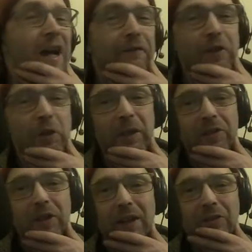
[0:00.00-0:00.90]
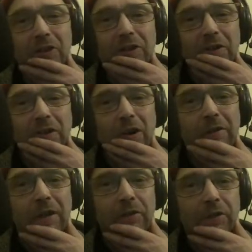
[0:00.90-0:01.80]
have no intention or
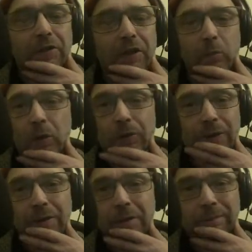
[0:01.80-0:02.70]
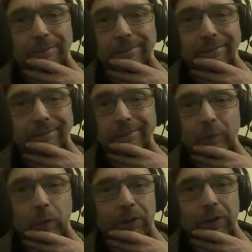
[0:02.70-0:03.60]
interest in watching them
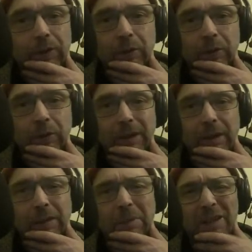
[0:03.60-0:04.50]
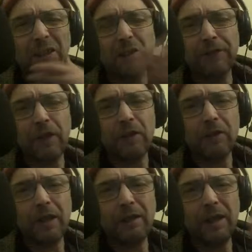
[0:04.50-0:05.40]
whatsoever.
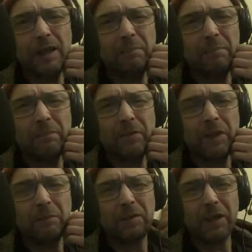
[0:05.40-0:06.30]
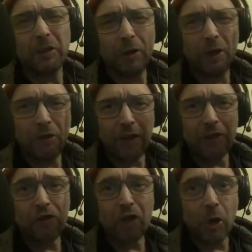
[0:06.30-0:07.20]
Because it's they're
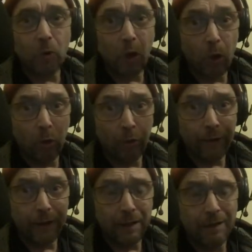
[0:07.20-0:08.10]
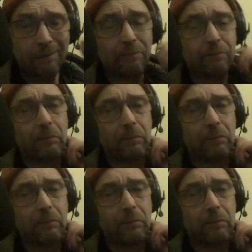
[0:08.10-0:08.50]
doing their town hall thing.